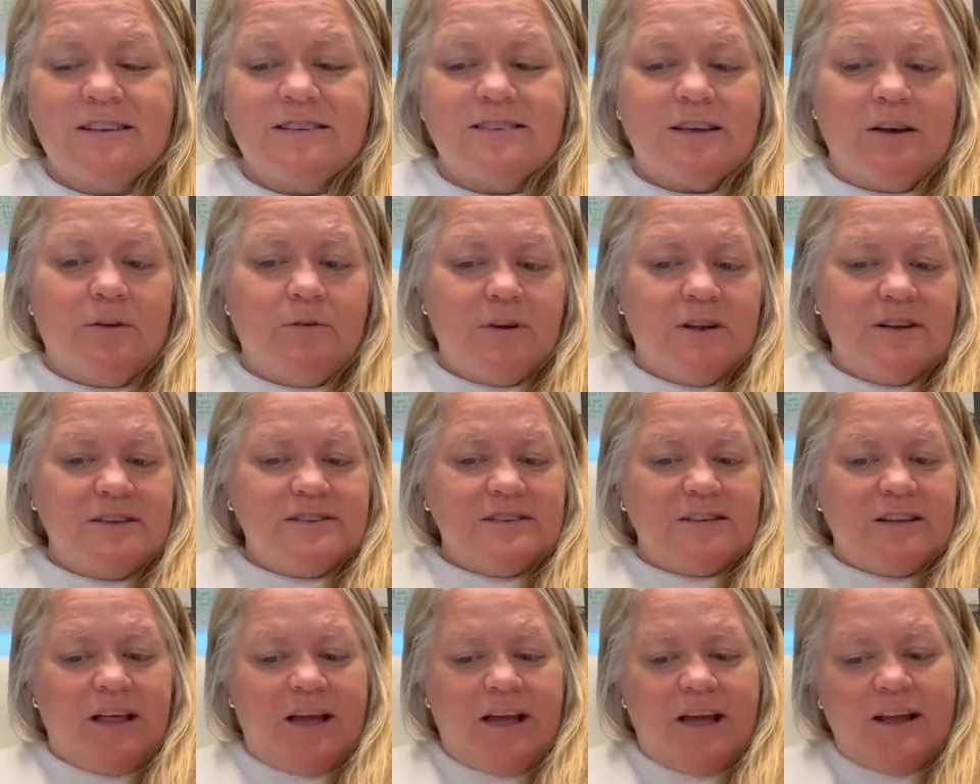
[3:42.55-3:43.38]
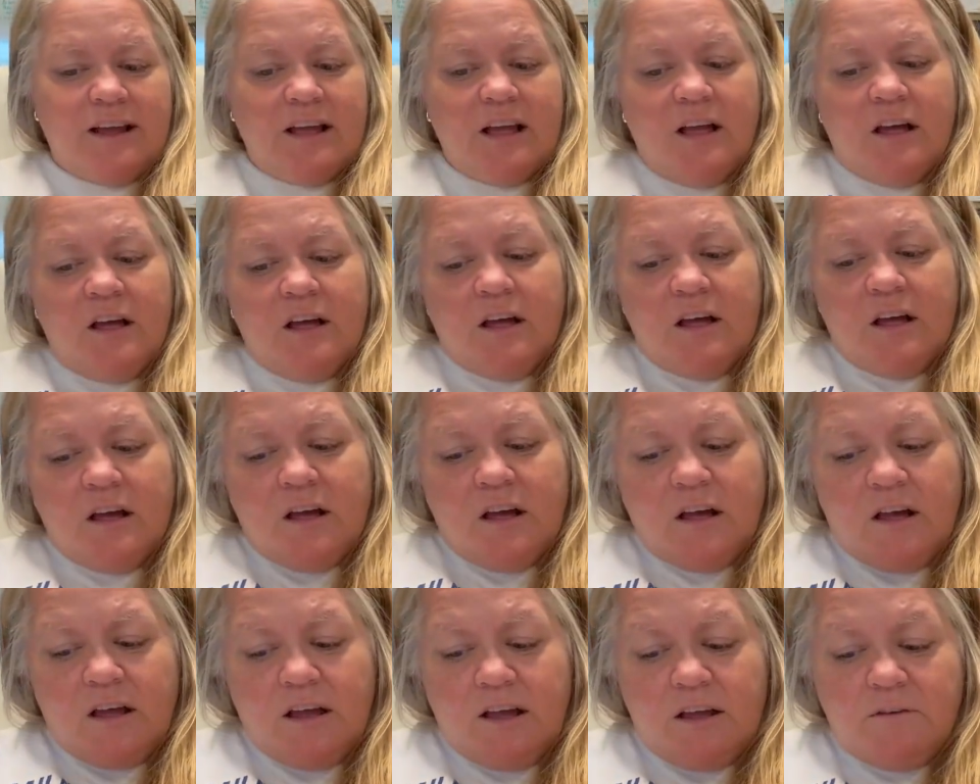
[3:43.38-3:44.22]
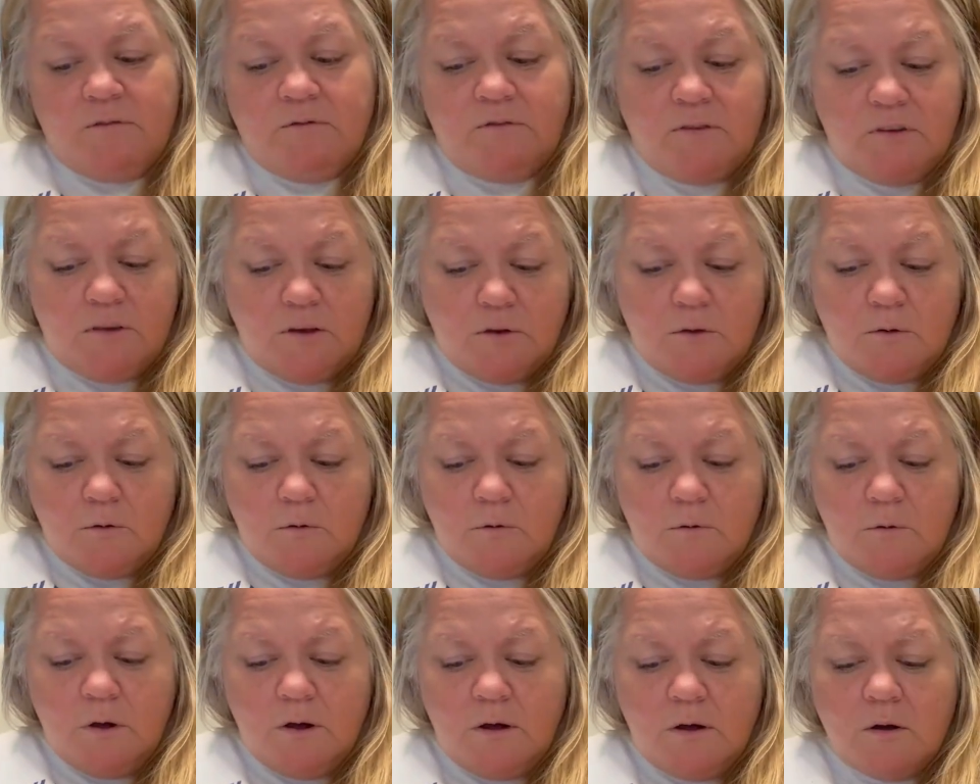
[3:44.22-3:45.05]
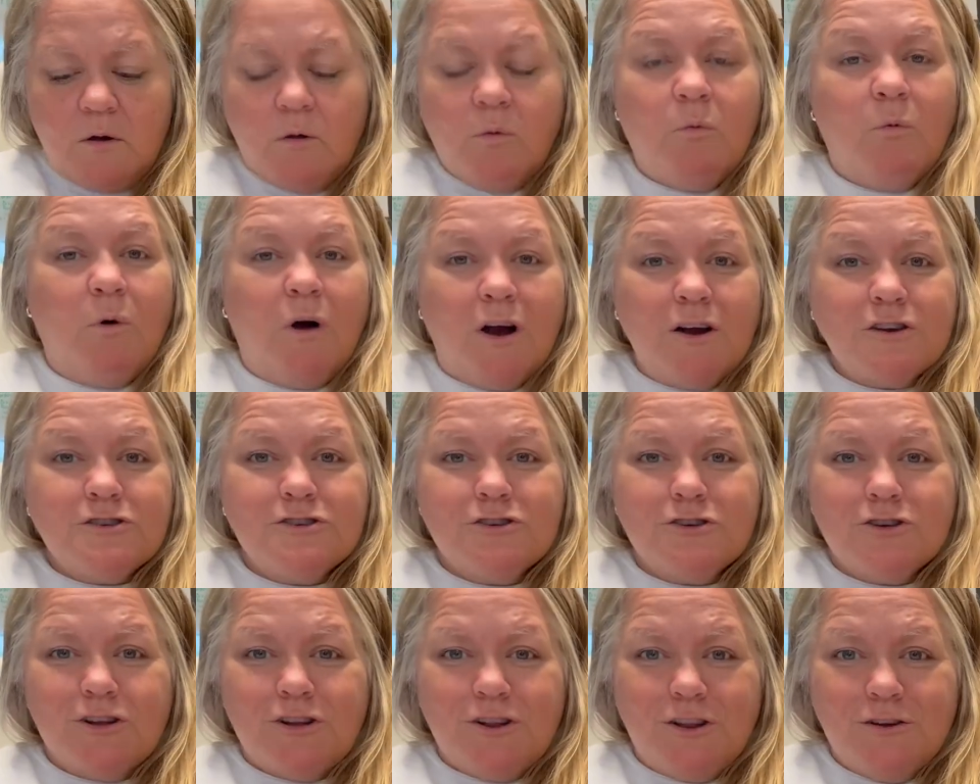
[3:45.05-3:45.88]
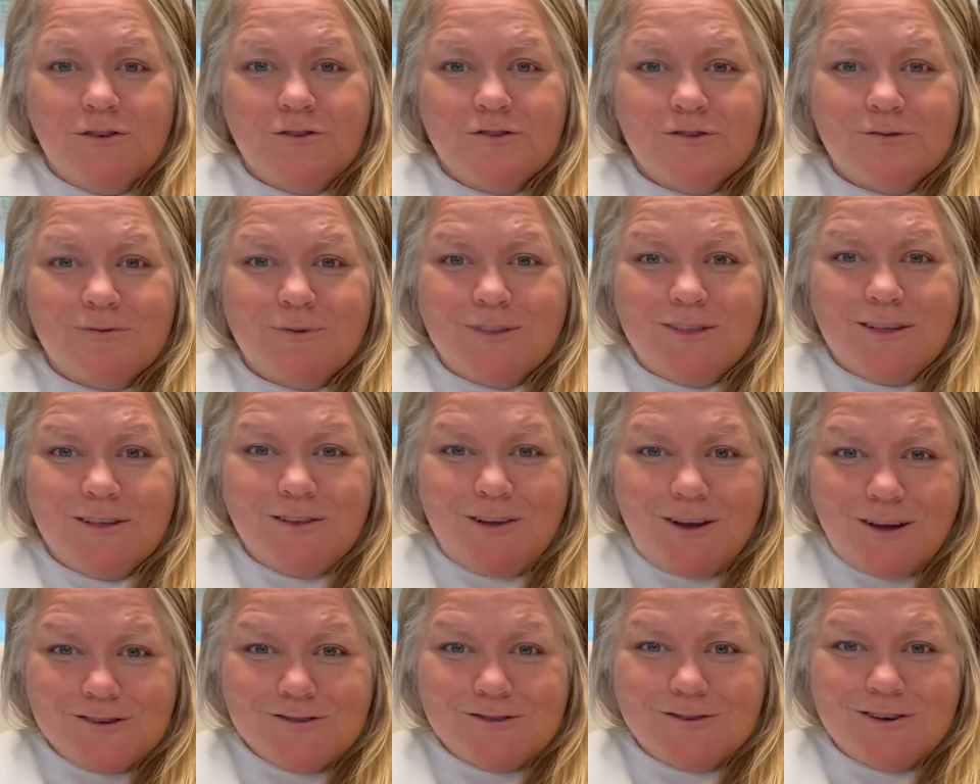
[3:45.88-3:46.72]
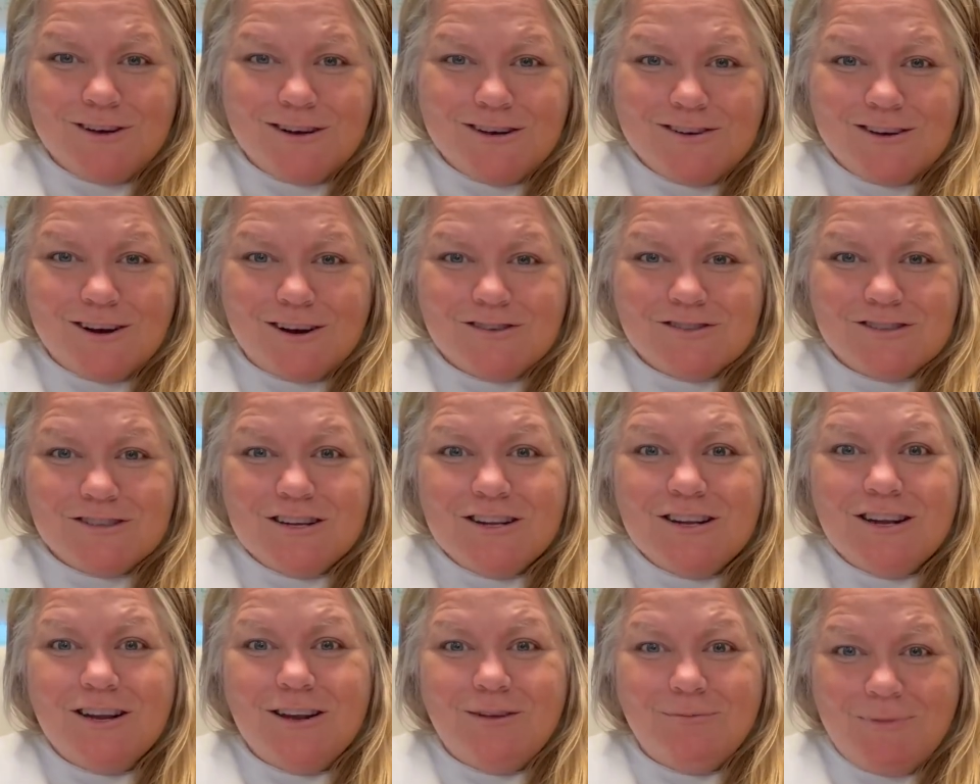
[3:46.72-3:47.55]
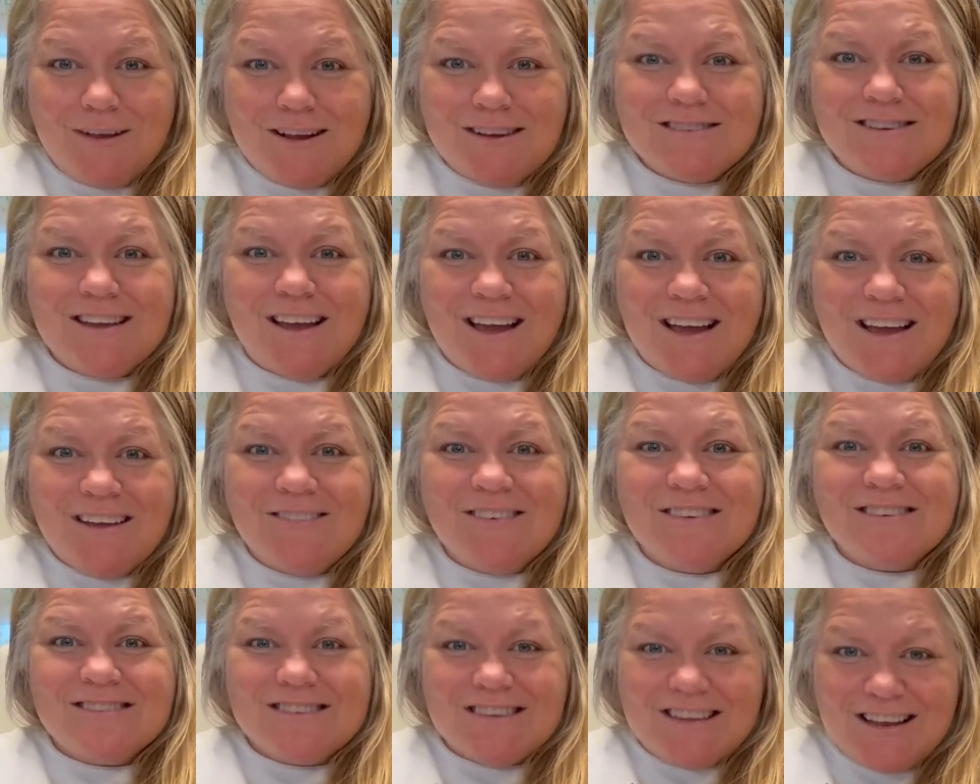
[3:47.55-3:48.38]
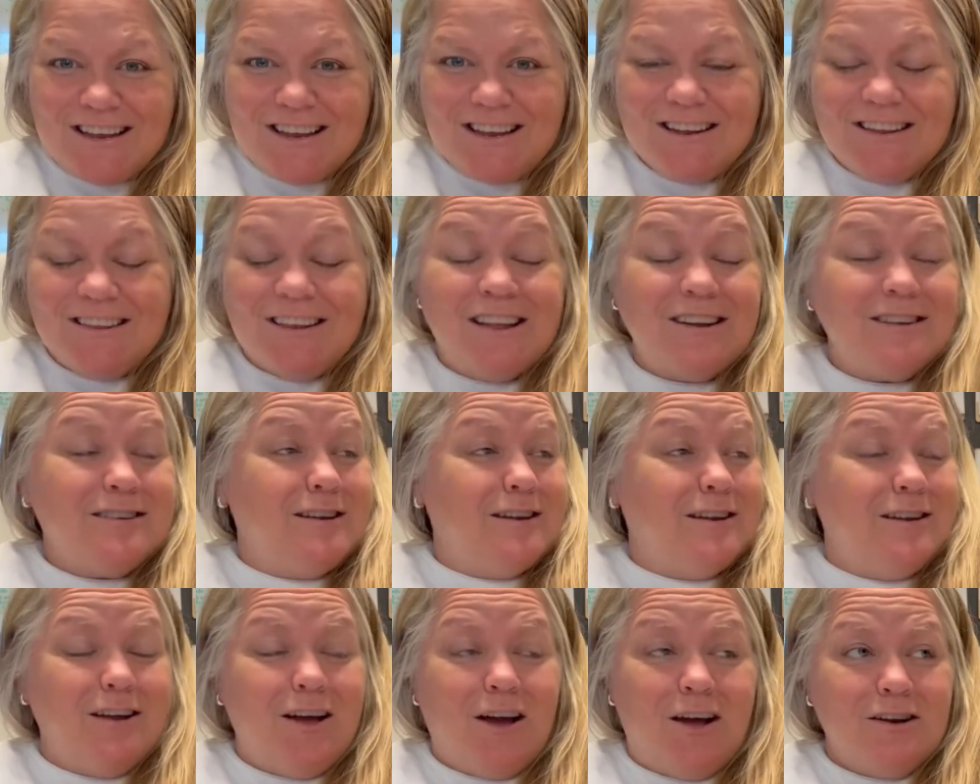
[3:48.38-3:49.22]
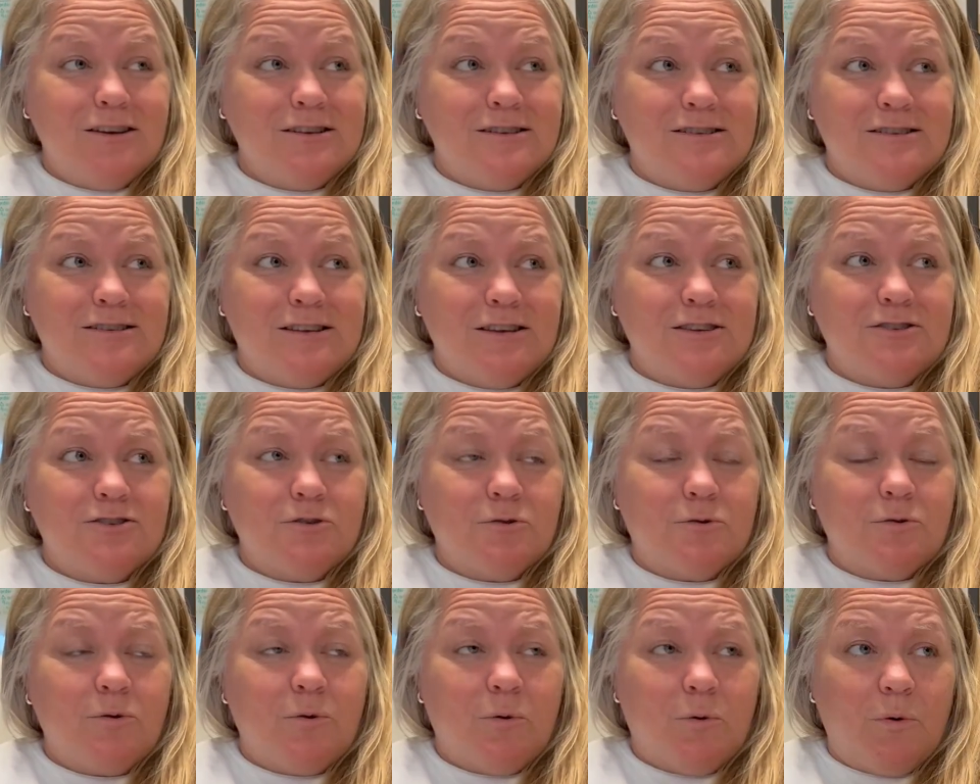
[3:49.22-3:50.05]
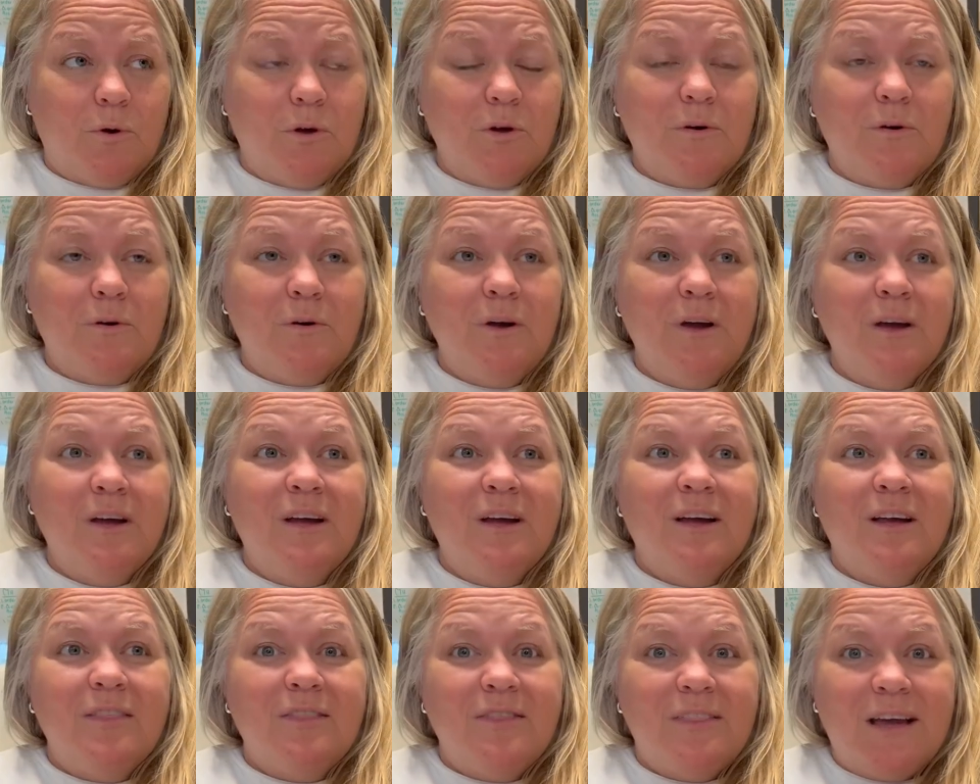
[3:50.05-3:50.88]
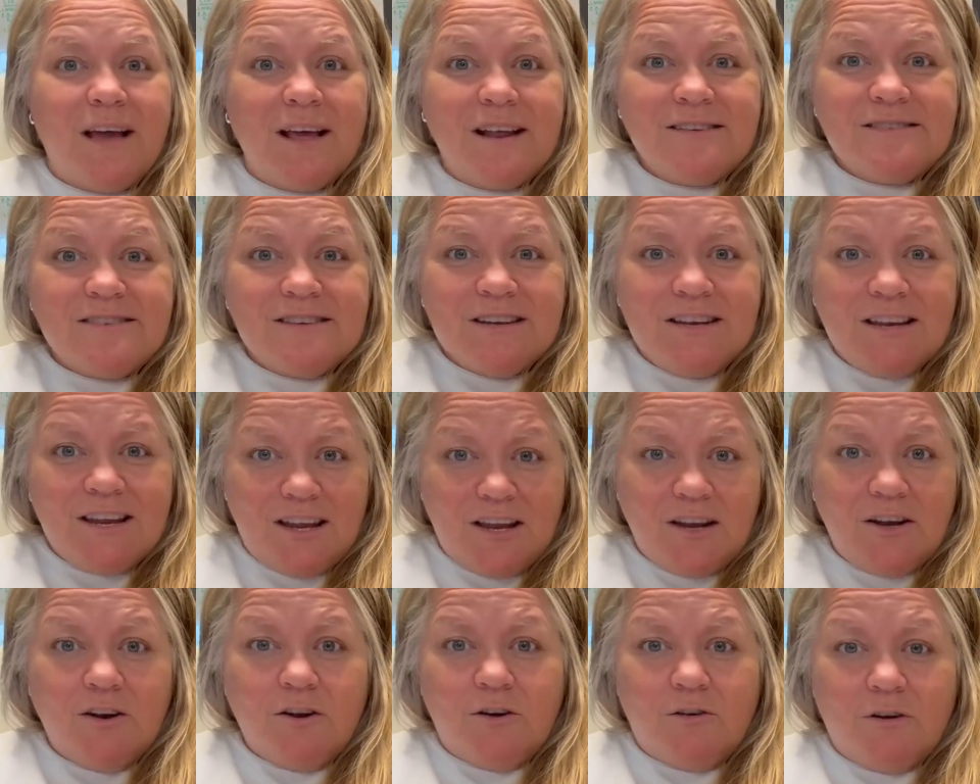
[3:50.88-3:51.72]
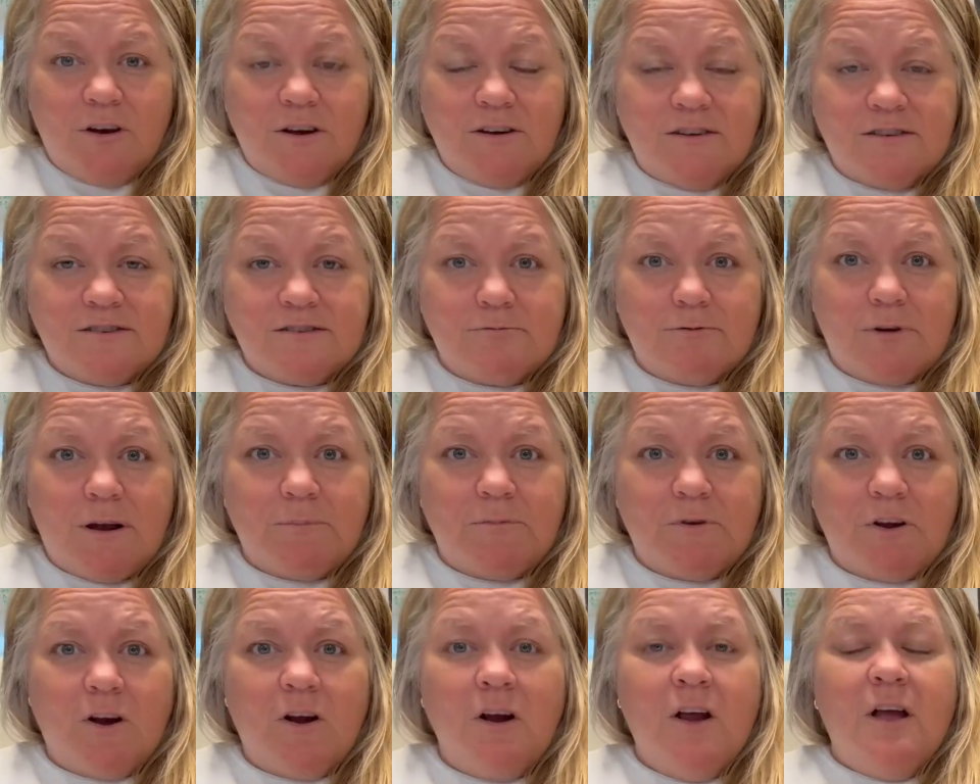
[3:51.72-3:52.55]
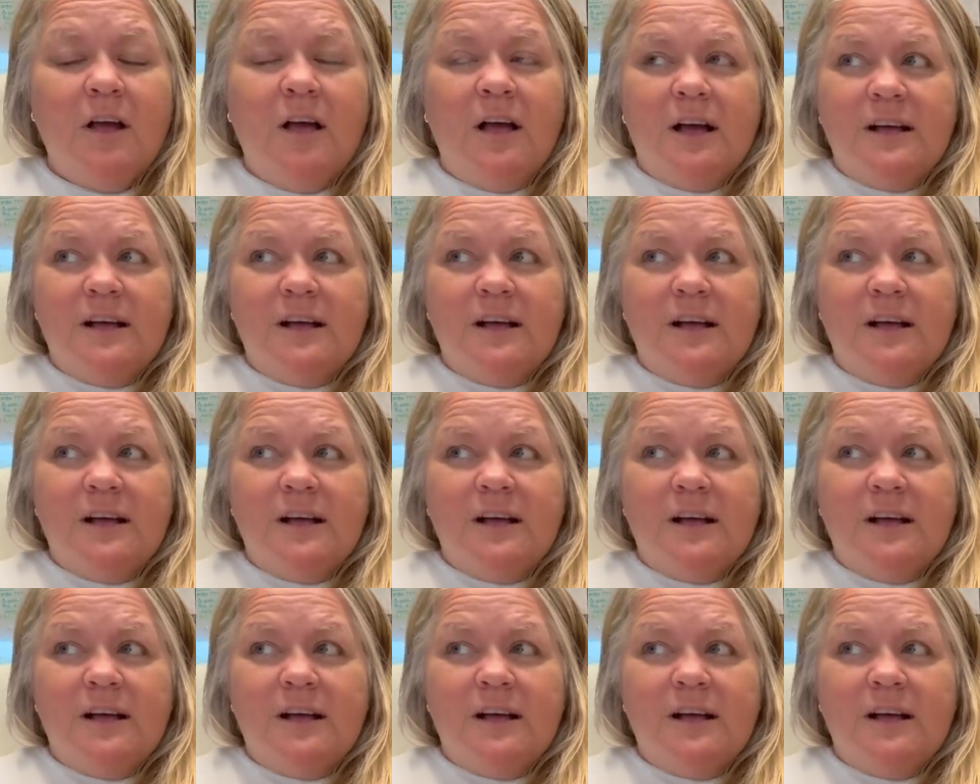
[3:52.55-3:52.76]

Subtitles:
So it's like, if you wash your clothes with a laundry detergent and it makes it have a scent that's not essential oil, that's an endocrine disruptor.